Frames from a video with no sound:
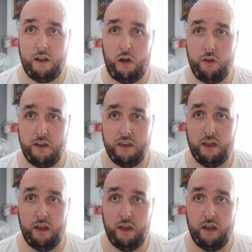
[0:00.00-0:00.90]
that allows you
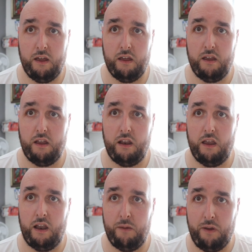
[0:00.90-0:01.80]
to
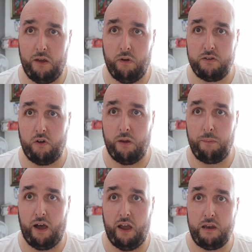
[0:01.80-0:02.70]
eliminate what's going on
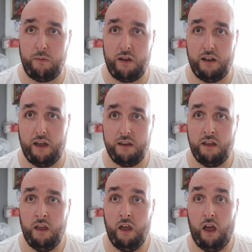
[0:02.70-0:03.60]
behind them and all that,
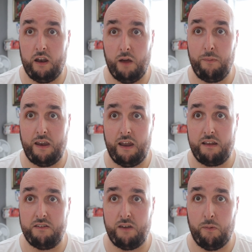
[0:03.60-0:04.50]
and that'd be the
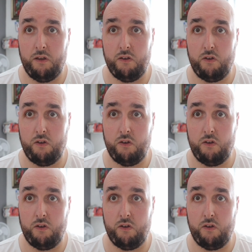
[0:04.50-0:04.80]
next tip.